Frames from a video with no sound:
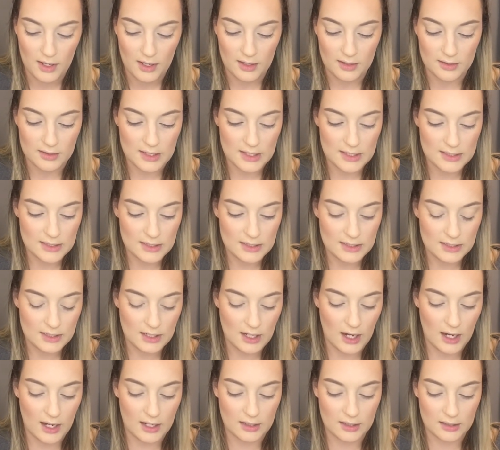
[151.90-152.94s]
this is
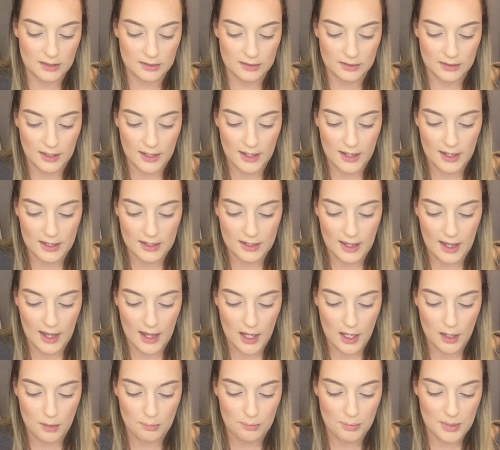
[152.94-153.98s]
kind of like
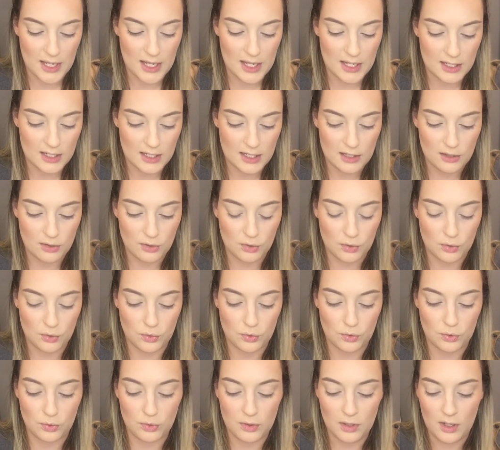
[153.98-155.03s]
a pinky
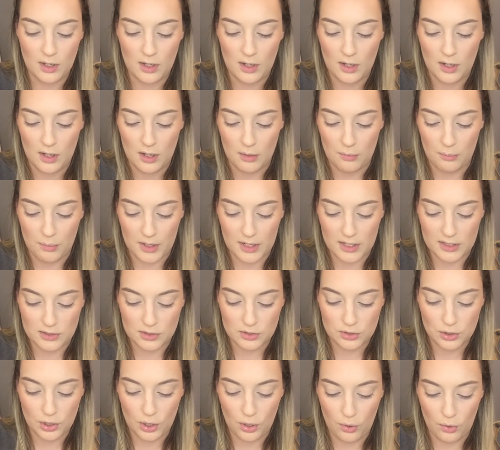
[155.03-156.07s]
nude, but it's
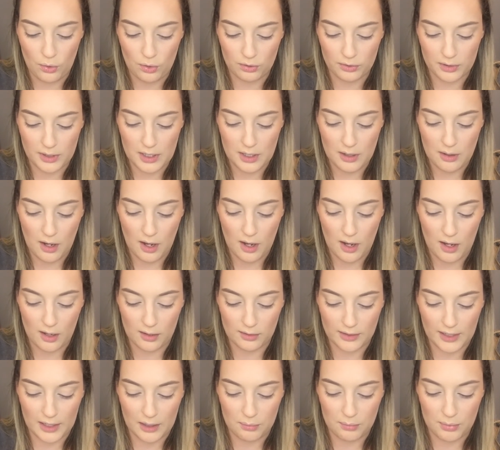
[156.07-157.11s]
totally
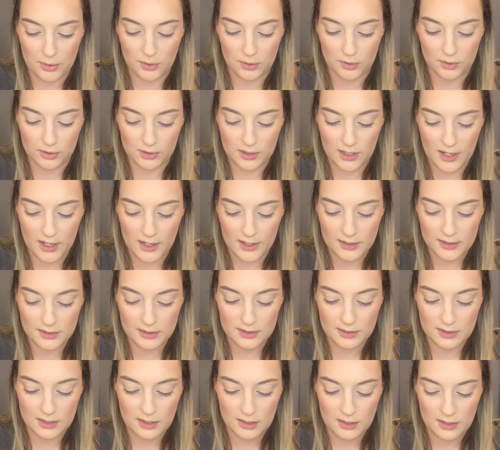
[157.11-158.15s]
like
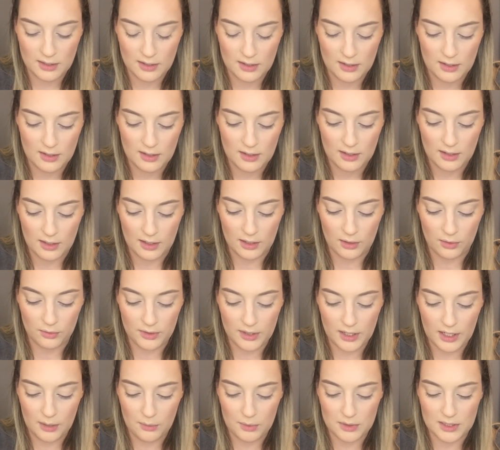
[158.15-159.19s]
pearlized. I don't
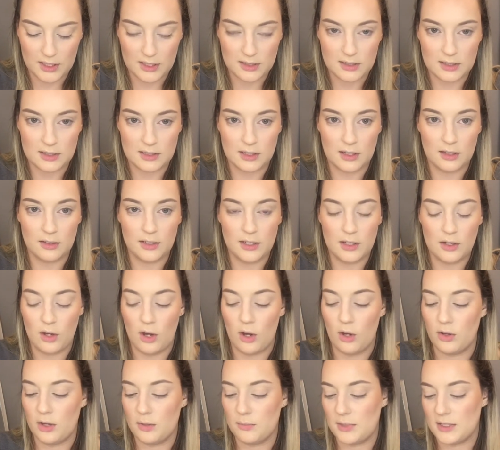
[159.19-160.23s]
think I would necessarily
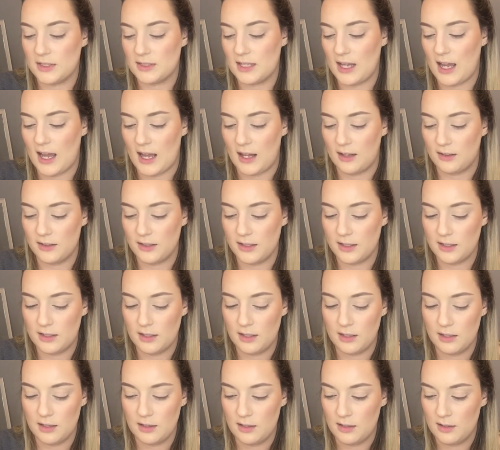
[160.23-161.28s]
call it
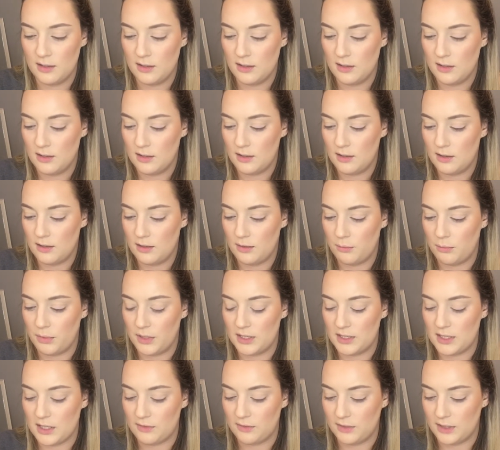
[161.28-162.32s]
metallic, but
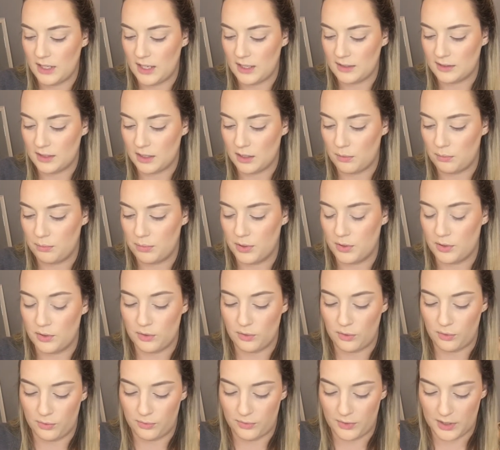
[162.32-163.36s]
it definitely has like a
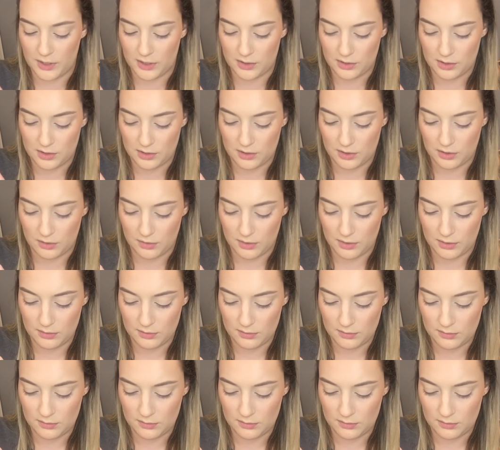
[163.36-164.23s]
pearl finish to it.